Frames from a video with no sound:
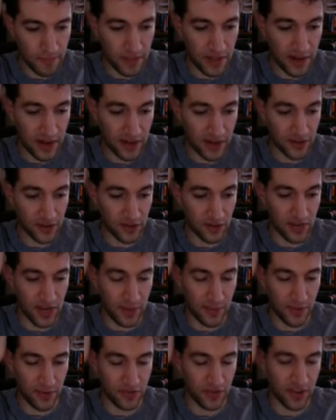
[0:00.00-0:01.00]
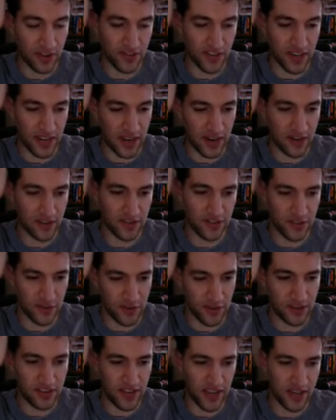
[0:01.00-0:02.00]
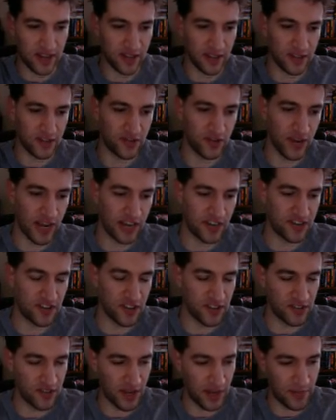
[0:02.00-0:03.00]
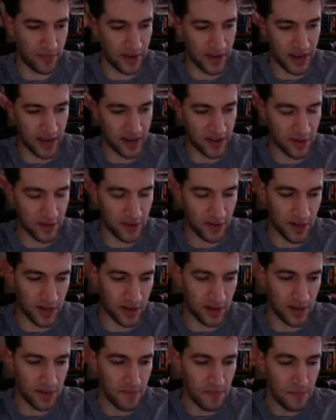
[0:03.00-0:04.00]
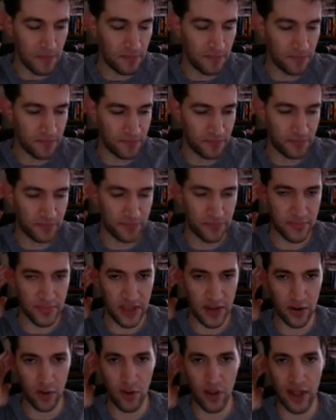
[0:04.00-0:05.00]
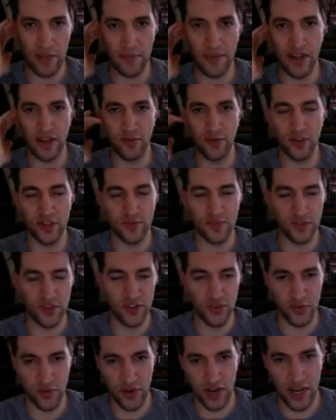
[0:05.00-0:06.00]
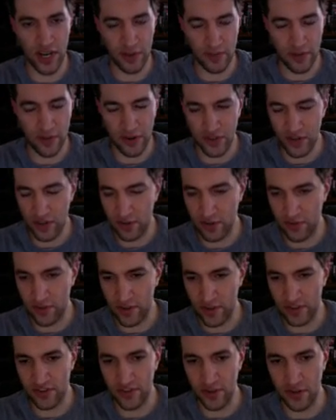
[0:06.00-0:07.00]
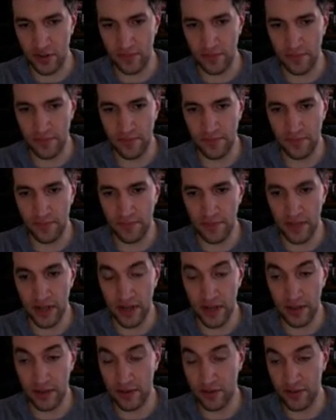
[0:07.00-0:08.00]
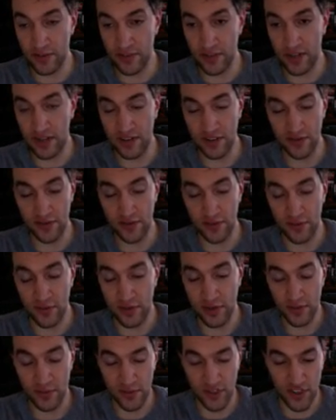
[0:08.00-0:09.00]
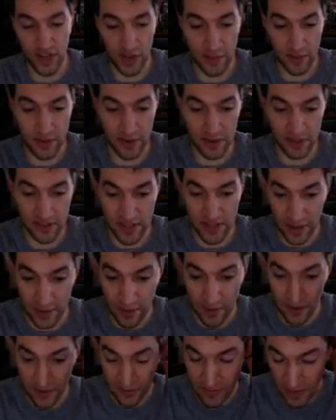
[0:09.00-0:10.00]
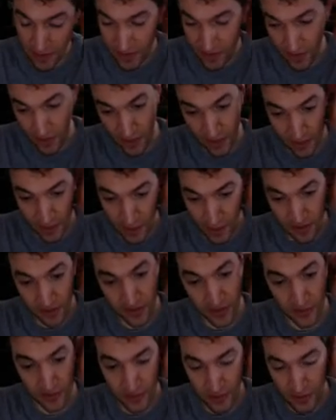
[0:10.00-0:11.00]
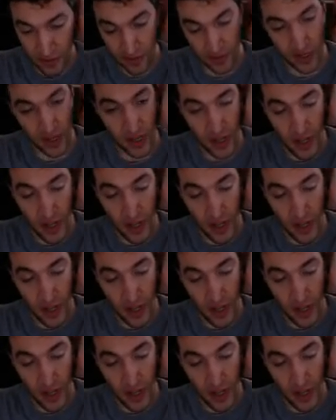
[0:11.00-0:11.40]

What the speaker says: I gotta do a couple things. I gotta take trash to the dump. I gotta go get my Christmas tree and a bunch of other things. So I also gotta do some Christmas shopping because damn, I still got a lot of stuff to do.